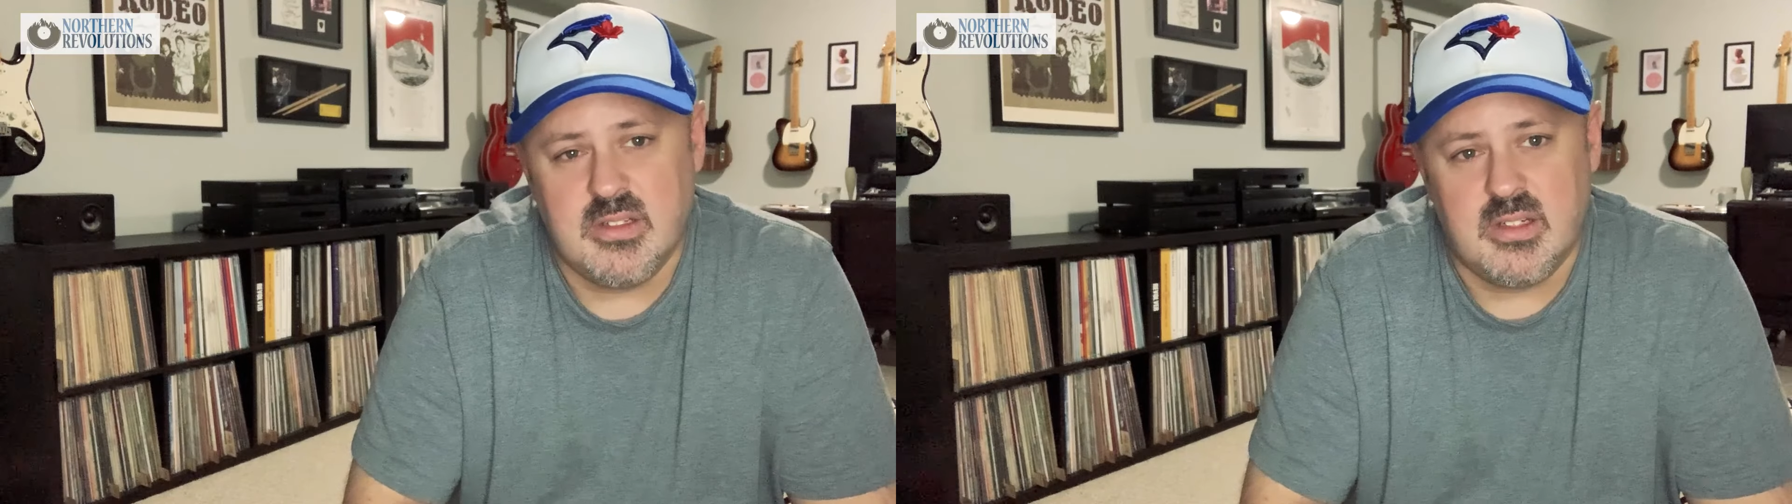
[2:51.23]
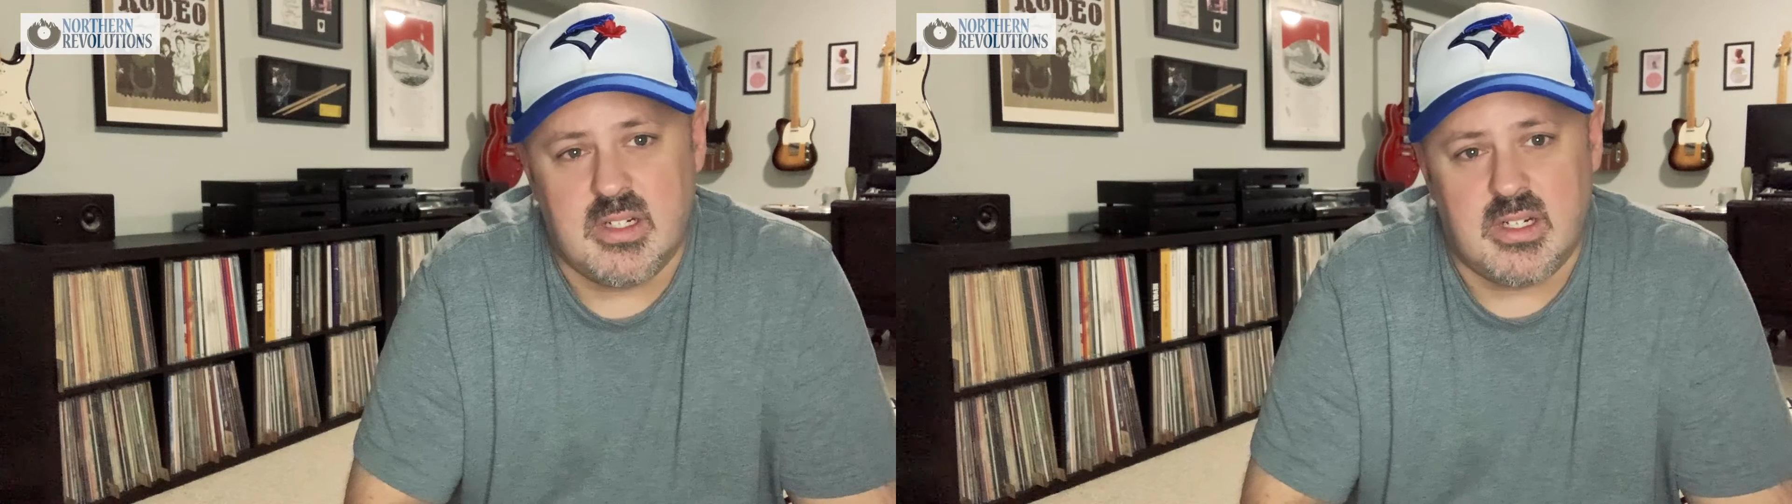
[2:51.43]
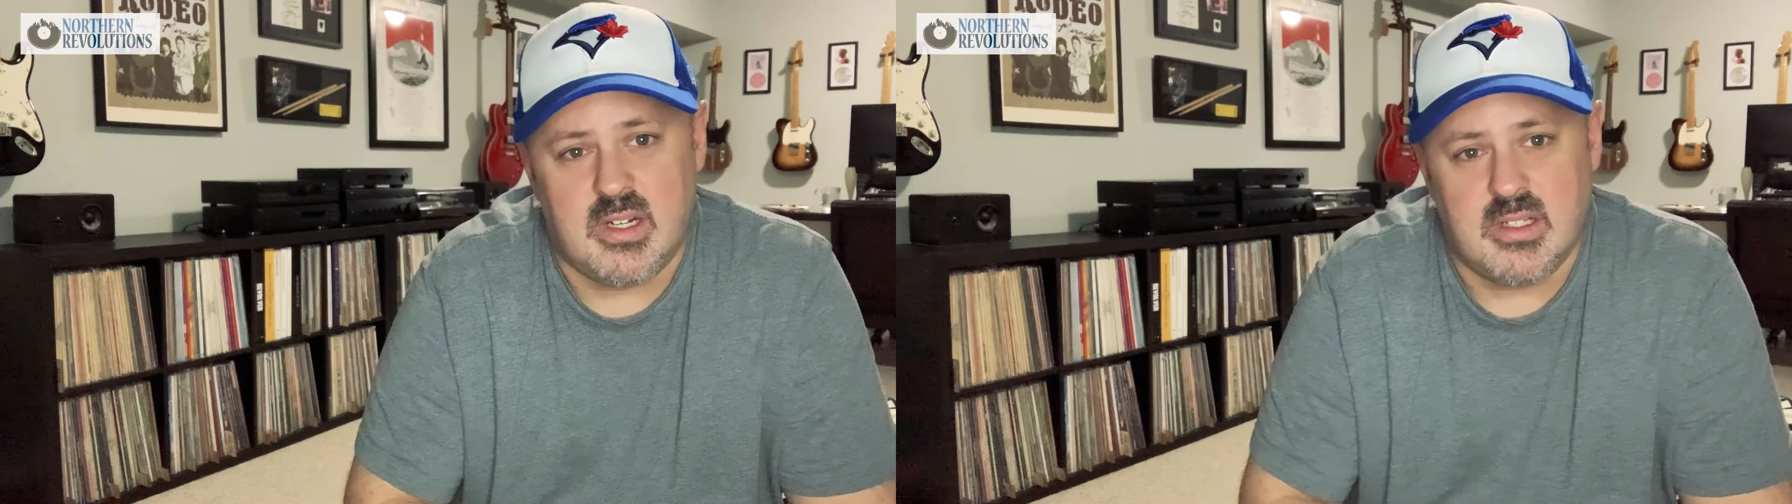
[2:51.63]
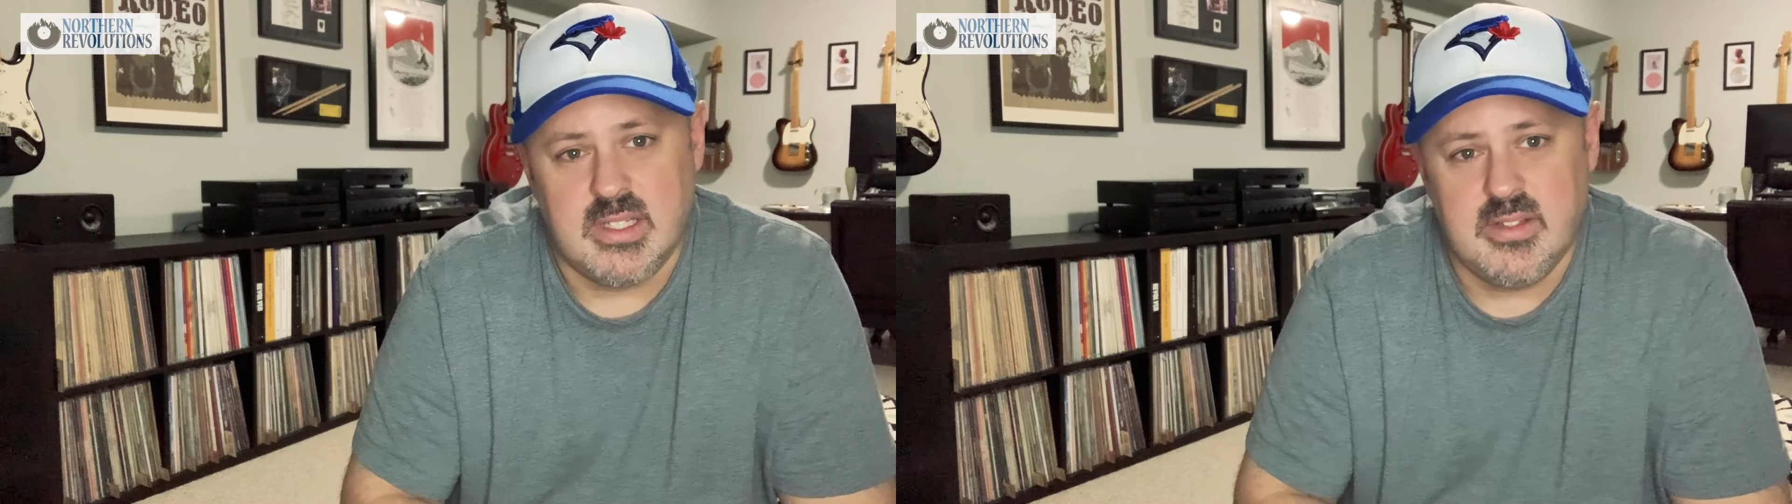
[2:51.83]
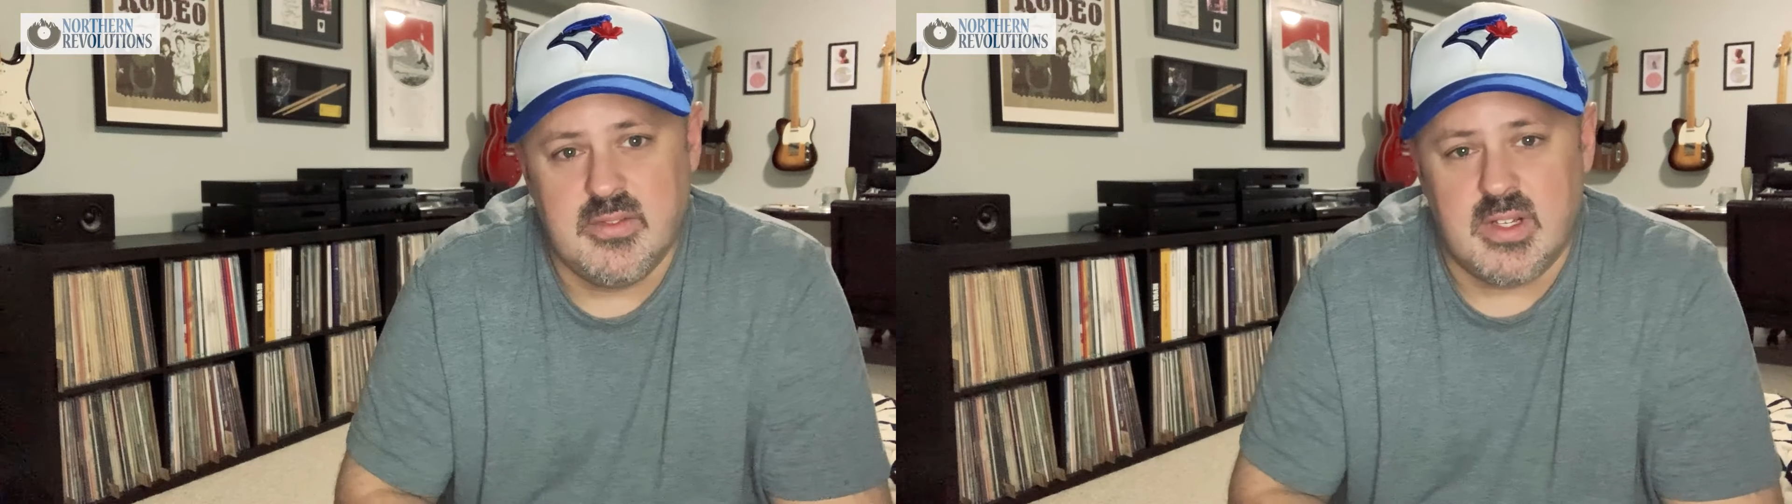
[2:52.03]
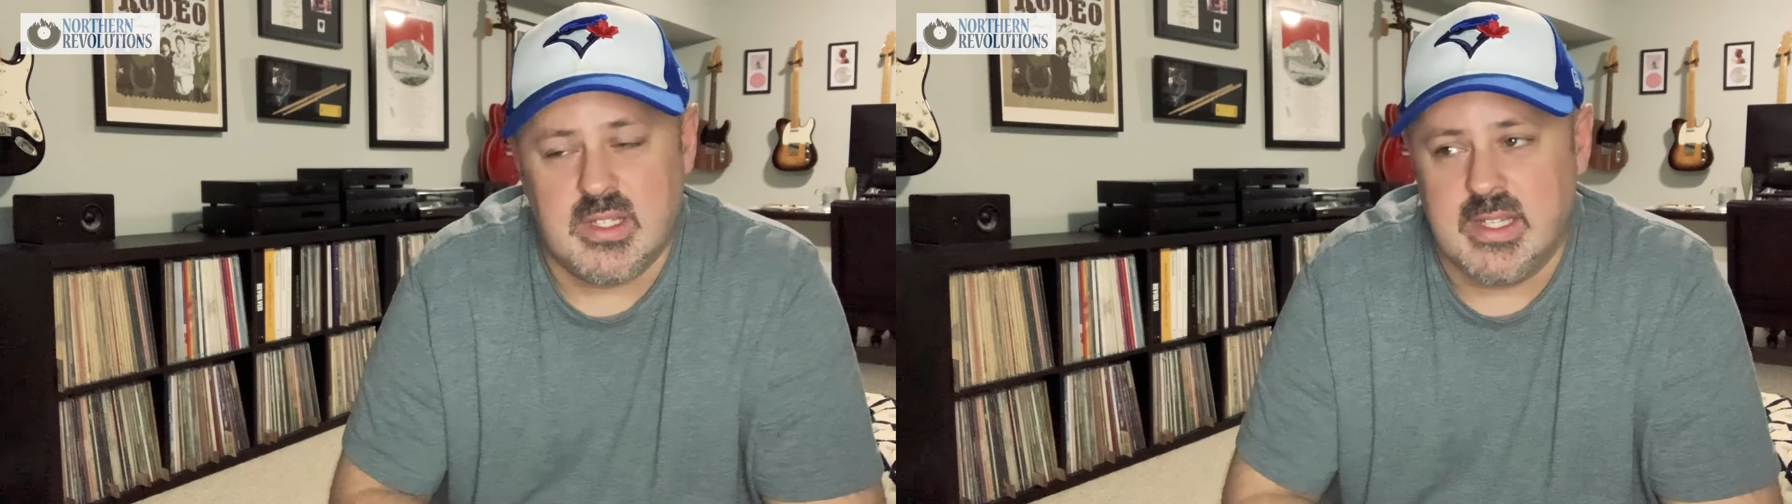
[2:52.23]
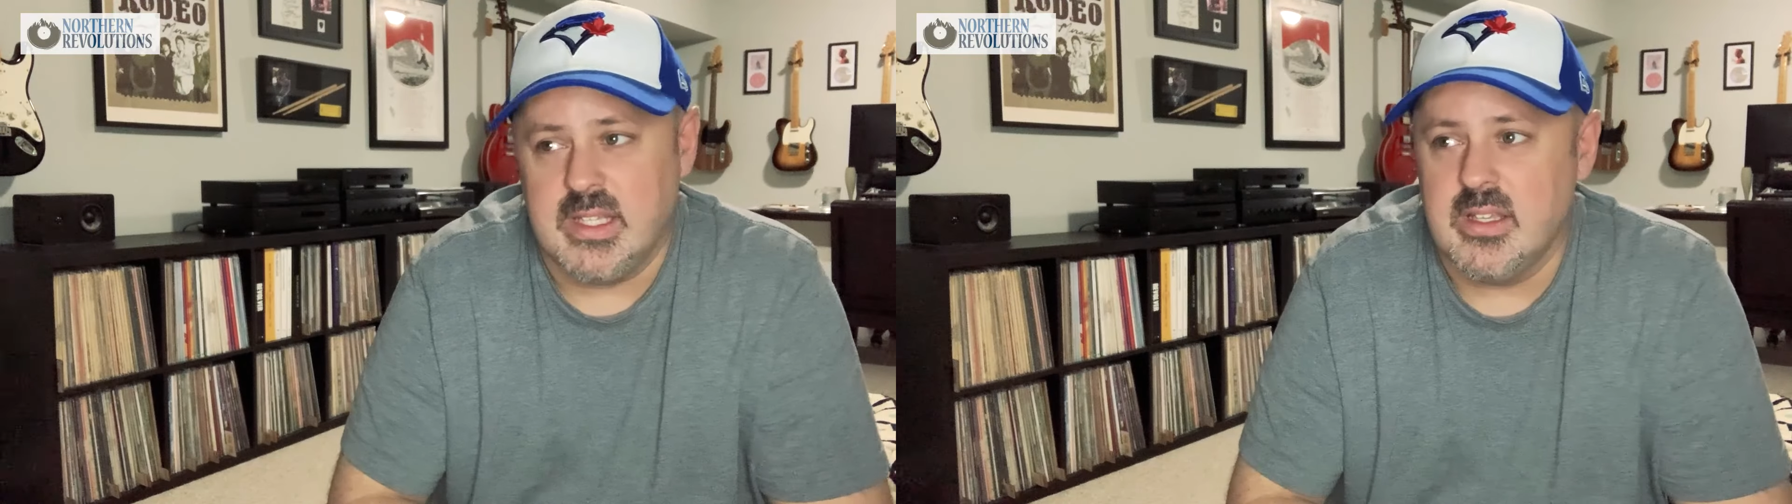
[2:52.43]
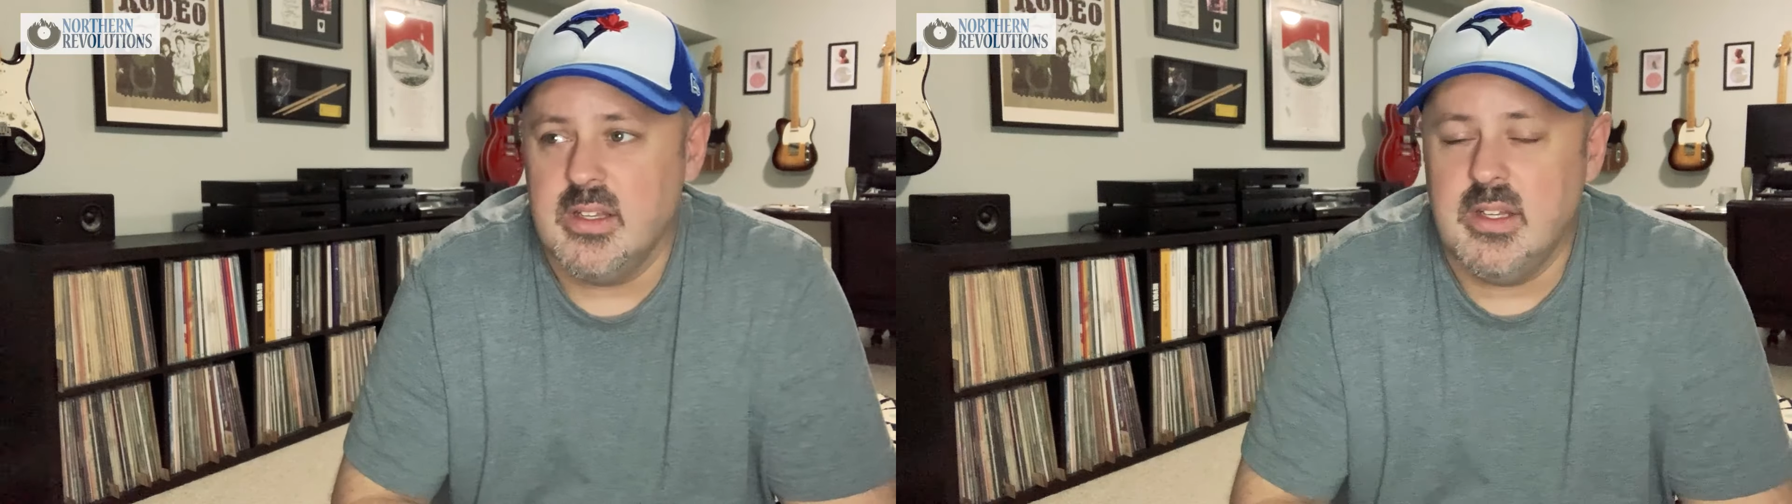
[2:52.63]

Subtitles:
I'll leave a link